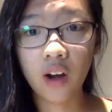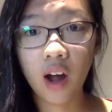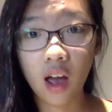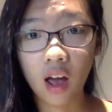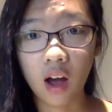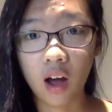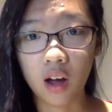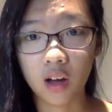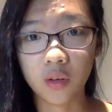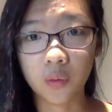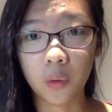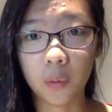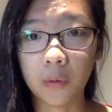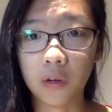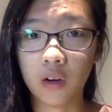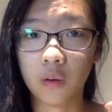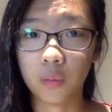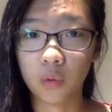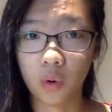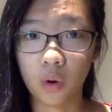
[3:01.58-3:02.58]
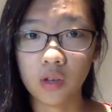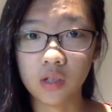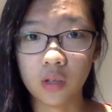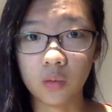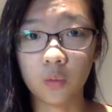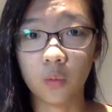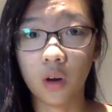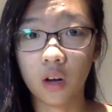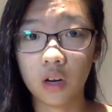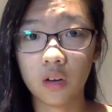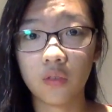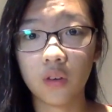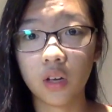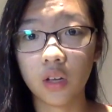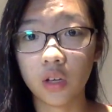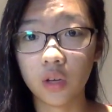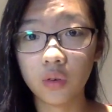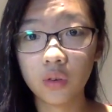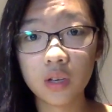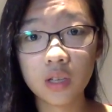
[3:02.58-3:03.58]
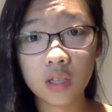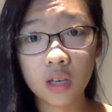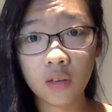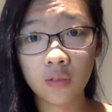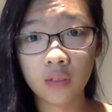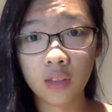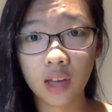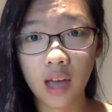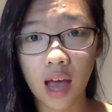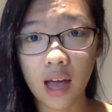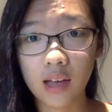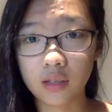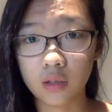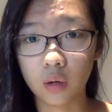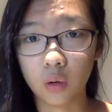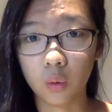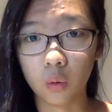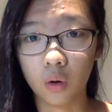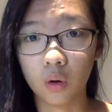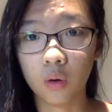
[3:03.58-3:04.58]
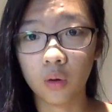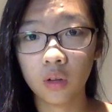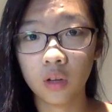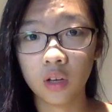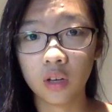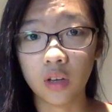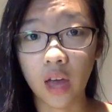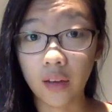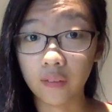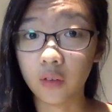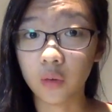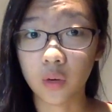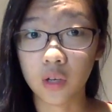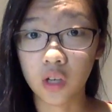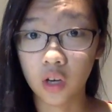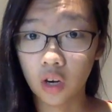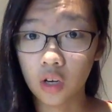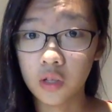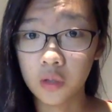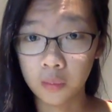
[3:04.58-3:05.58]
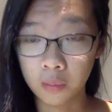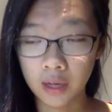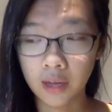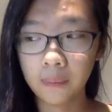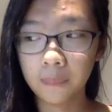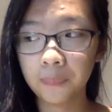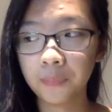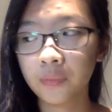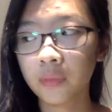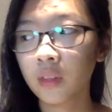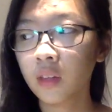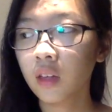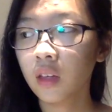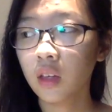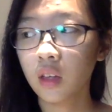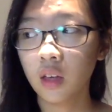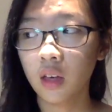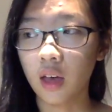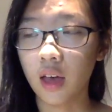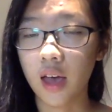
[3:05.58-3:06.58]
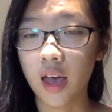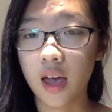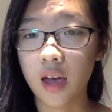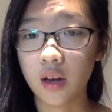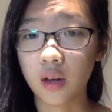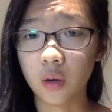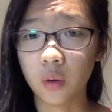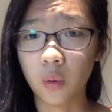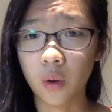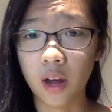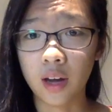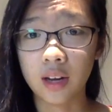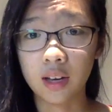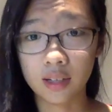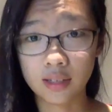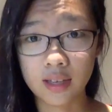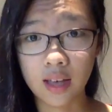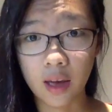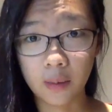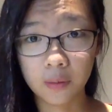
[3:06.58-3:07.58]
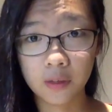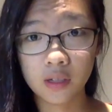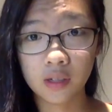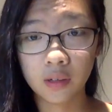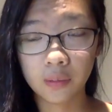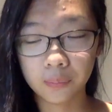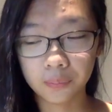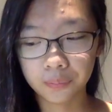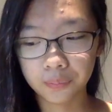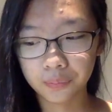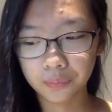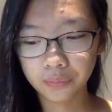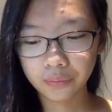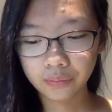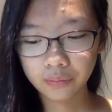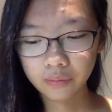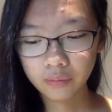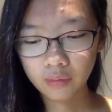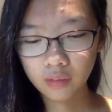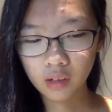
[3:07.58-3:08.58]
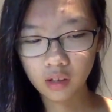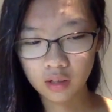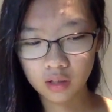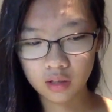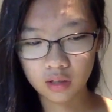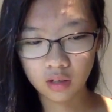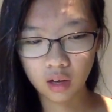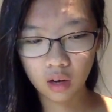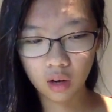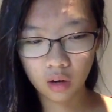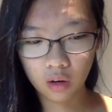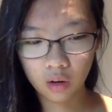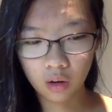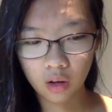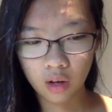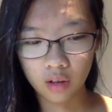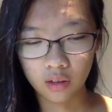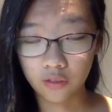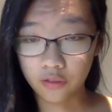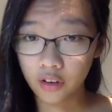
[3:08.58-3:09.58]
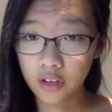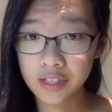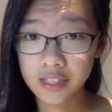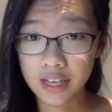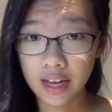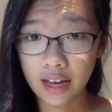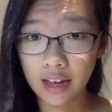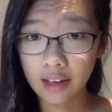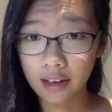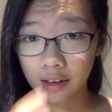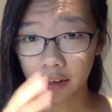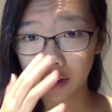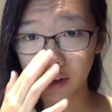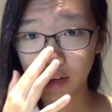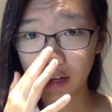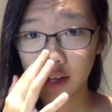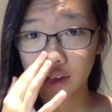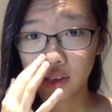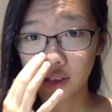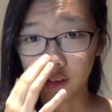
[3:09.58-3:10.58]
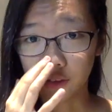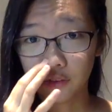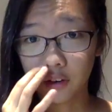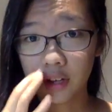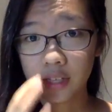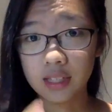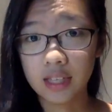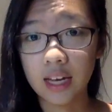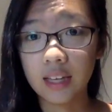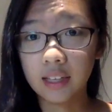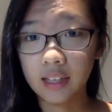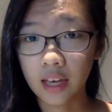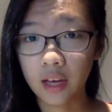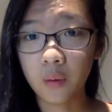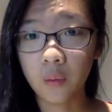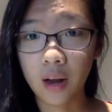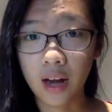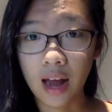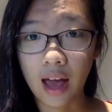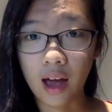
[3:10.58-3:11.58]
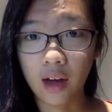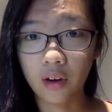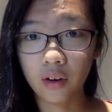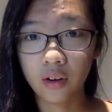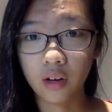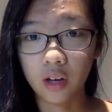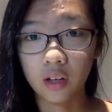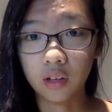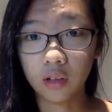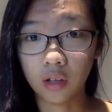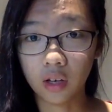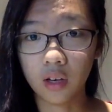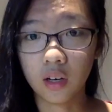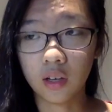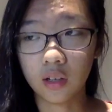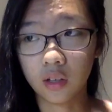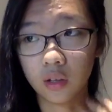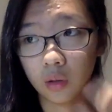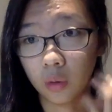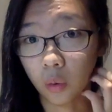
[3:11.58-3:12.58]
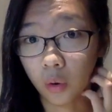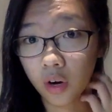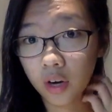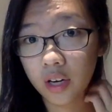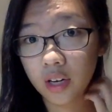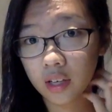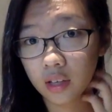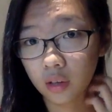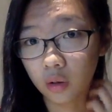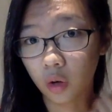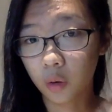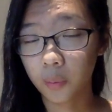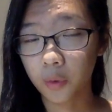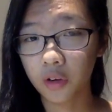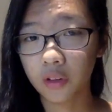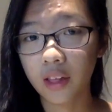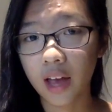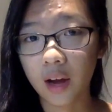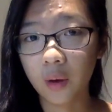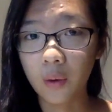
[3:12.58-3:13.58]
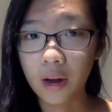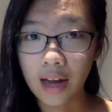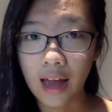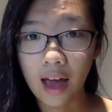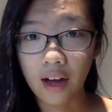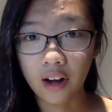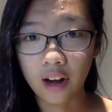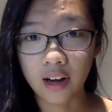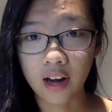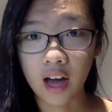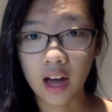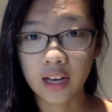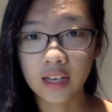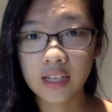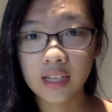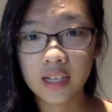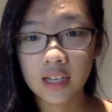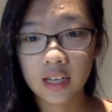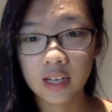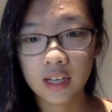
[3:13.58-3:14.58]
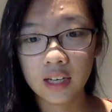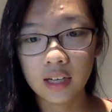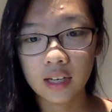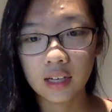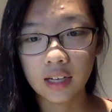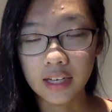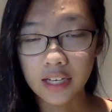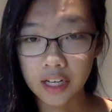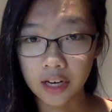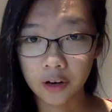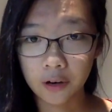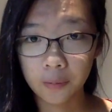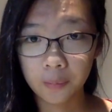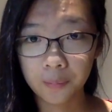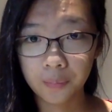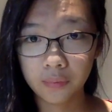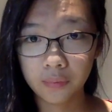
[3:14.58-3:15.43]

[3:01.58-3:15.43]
I hunt will become yours, and whatever you receive in the castle, you have to return it to me. And Gawain accepted. So the first day the king went out, Lord Bertilac went out and hunt a deer,